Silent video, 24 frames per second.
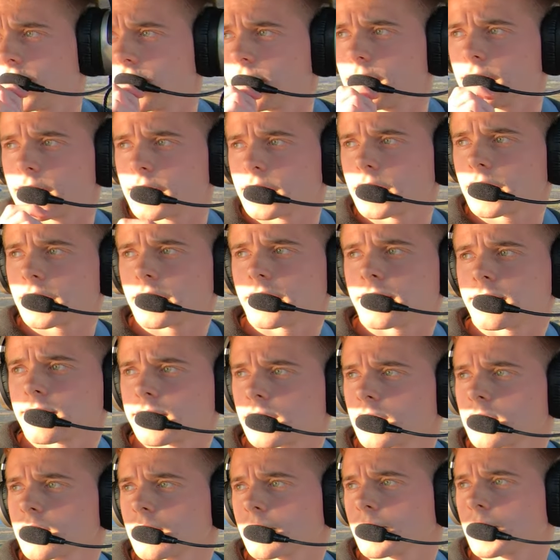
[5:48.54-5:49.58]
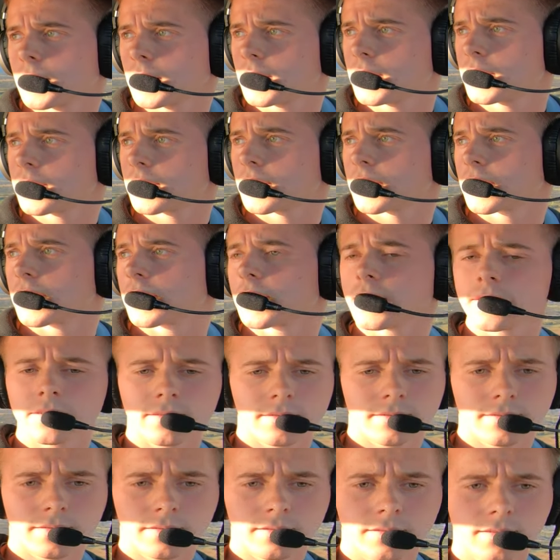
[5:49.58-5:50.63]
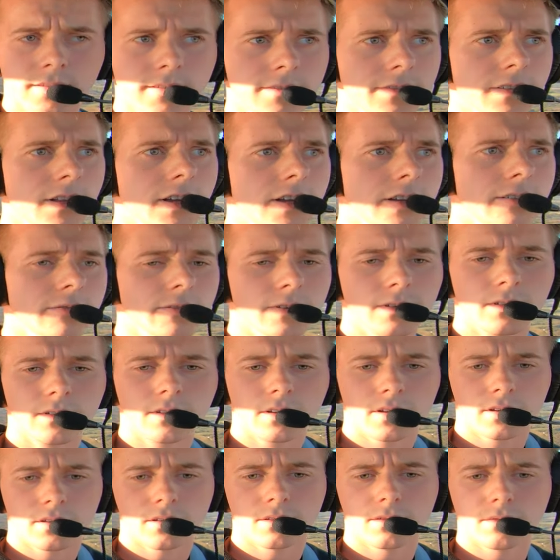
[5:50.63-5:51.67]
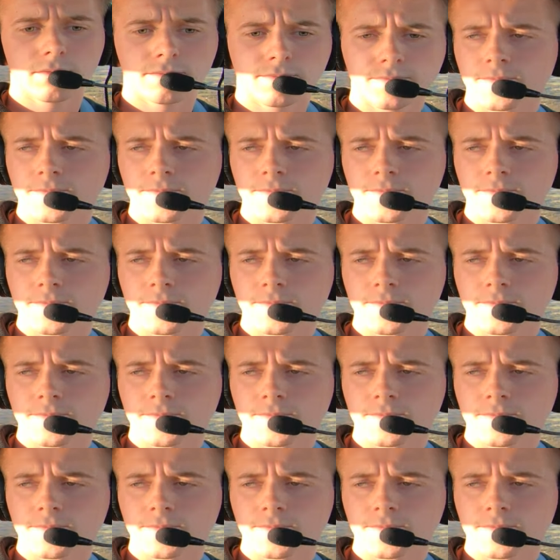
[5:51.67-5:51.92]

Alright, there's another plane there, flying real low.